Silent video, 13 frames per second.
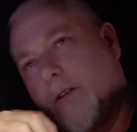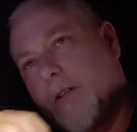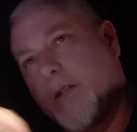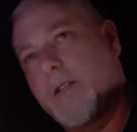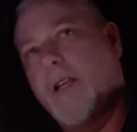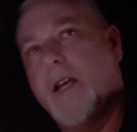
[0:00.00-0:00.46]

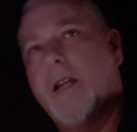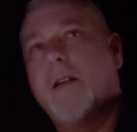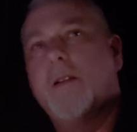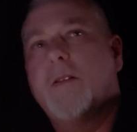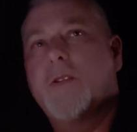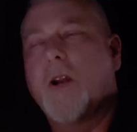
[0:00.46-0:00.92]
just
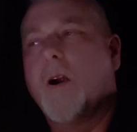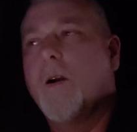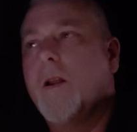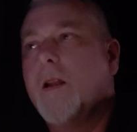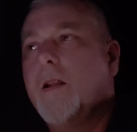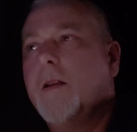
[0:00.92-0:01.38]
getting
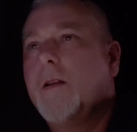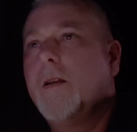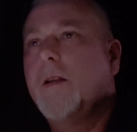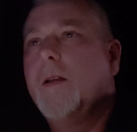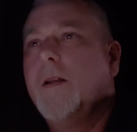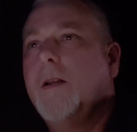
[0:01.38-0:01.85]
started.
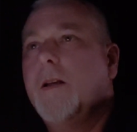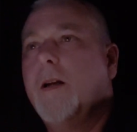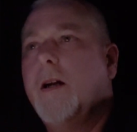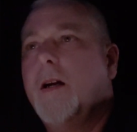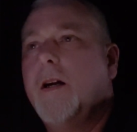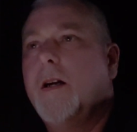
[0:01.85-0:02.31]

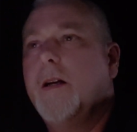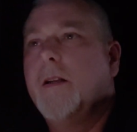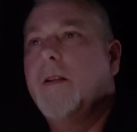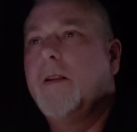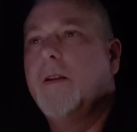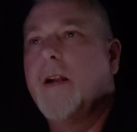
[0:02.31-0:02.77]

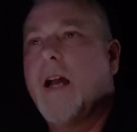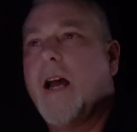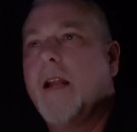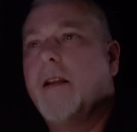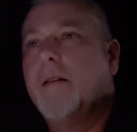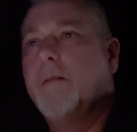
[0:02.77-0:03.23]
You're
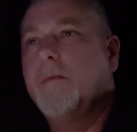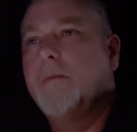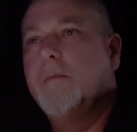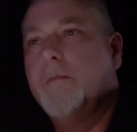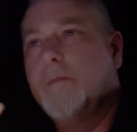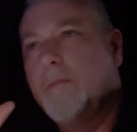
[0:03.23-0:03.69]
not,
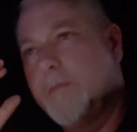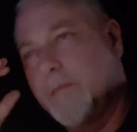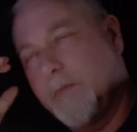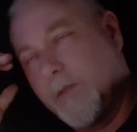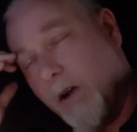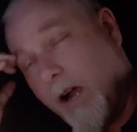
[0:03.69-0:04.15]

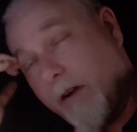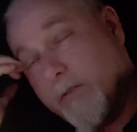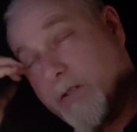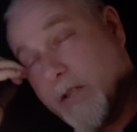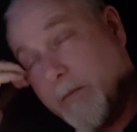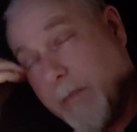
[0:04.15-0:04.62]

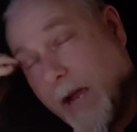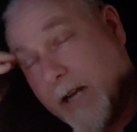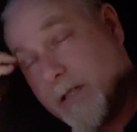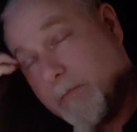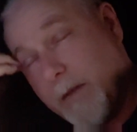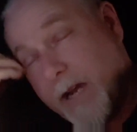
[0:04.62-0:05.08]
obviously
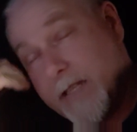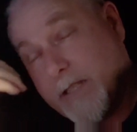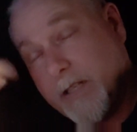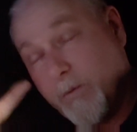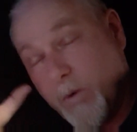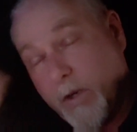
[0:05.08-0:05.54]

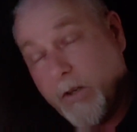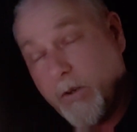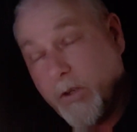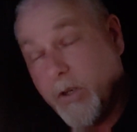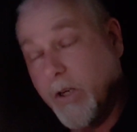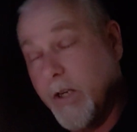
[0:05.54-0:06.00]
maximizing what you
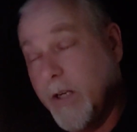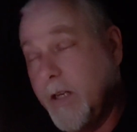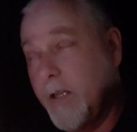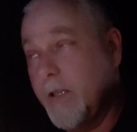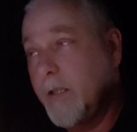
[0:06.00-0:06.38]
could.